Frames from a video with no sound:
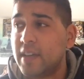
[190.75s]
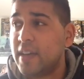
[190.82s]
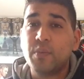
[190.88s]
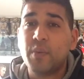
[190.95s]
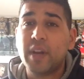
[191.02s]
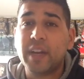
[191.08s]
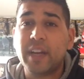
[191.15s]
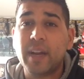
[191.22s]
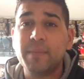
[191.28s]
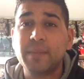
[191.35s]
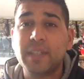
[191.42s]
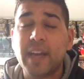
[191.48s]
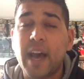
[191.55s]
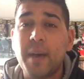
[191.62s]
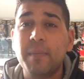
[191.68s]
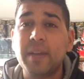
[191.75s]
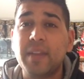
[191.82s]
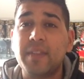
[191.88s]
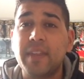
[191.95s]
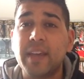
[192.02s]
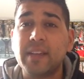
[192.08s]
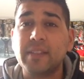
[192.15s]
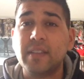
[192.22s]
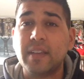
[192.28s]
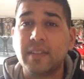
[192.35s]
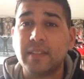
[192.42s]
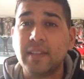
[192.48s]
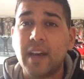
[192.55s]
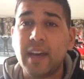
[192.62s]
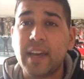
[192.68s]
When it comes to how many things they
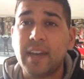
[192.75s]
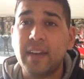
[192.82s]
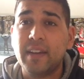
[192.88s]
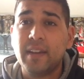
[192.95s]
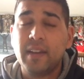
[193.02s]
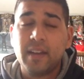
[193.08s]
sign,